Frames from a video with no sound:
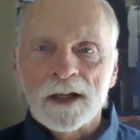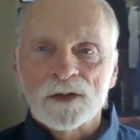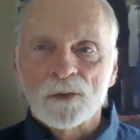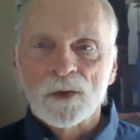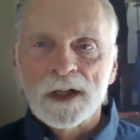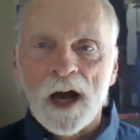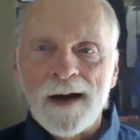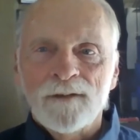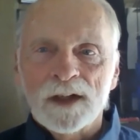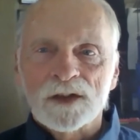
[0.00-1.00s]
It's really
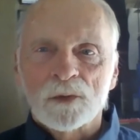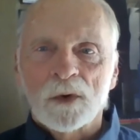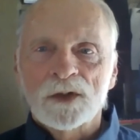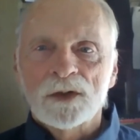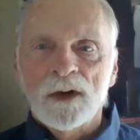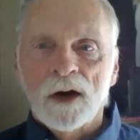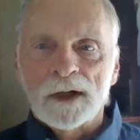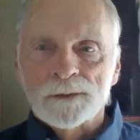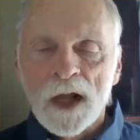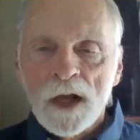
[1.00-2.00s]
obvious once you know it.